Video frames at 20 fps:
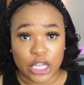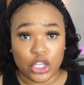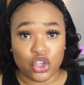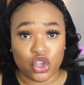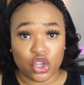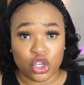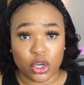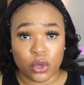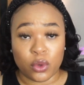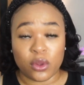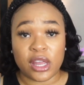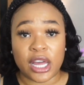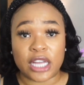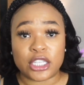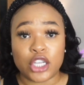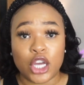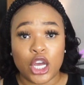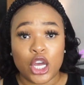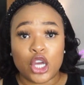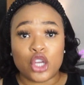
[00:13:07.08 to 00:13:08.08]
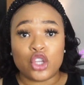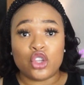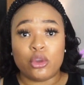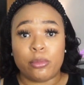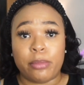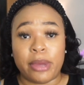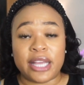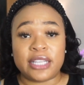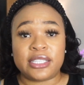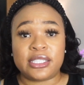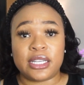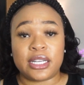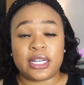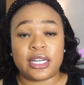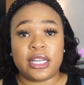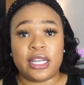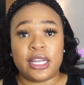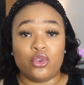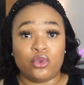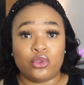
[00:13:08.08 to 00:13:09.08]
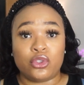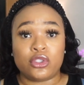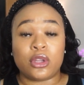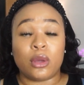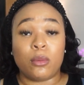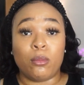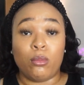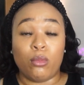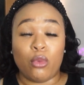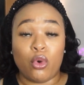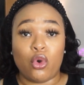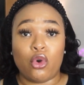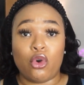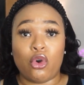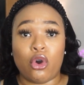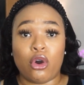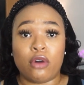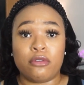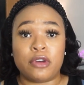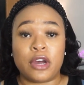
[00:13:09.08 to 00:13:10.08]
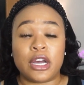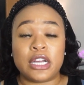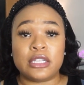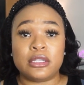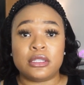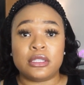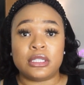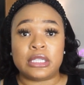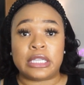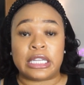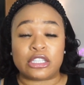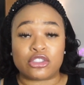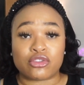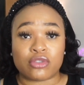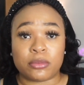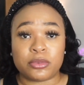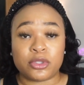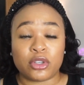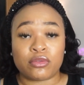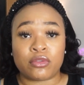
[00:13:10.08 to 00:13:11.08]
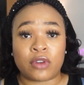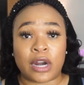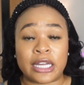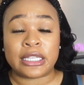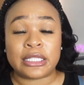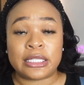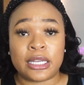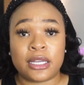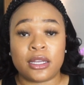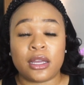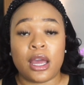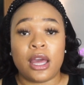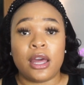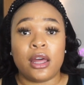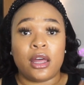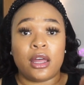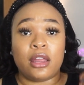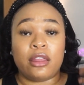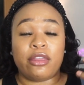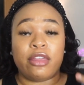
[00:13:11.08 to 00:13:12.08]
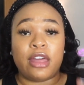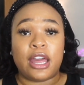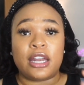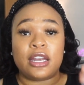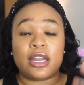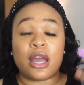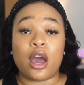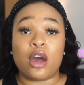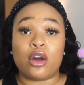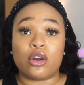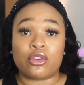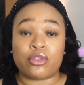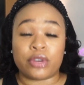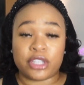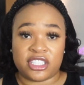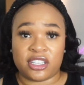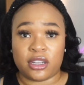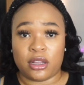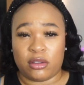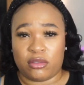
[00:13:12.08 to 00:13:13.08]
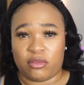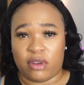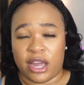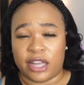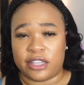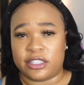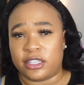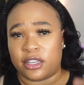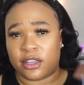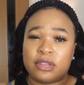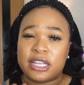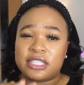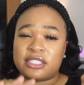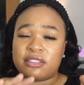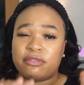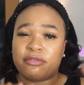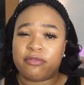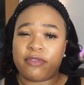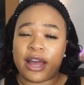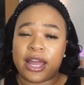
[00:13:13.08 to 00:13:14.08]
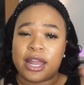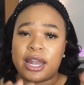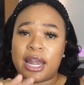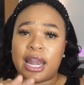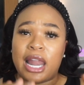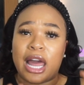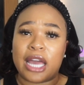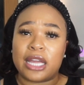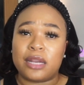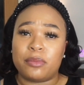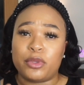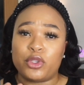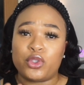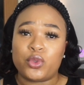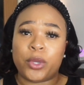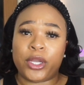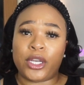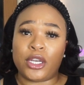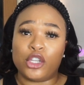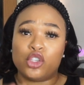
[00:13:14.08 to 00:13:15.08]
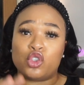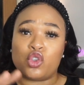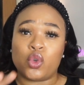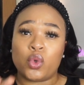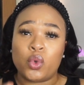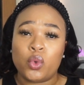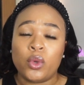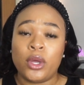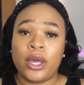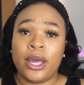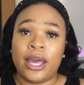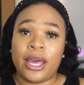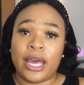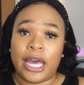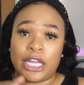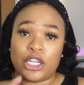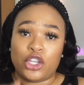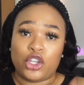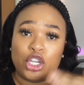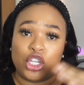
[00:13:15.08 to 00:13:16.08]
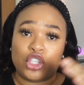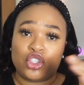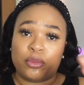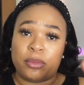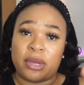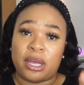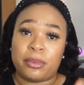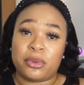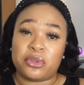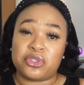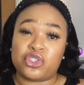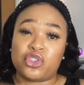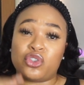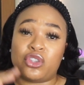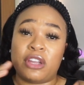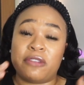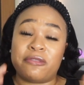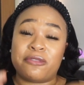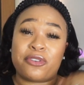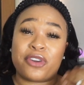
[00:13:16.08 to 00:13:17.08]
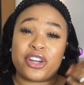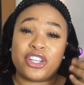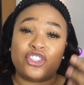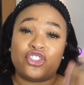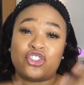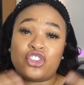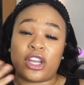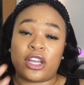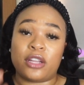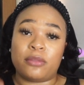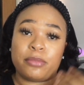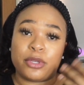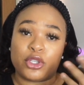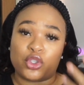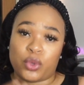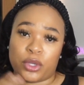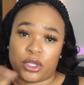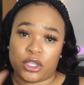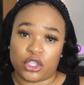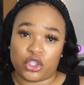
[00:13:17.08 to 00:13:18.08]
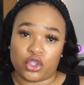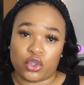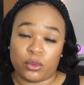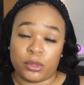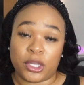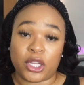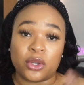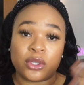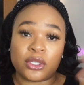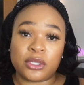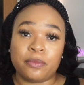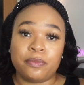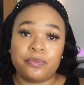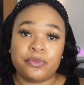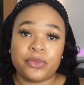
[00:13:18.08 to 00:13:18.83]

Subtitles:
you know that you basically used more of descriptive writing than critical writing. There's a fine line between the two, and you need to be able to differentiate between the two, because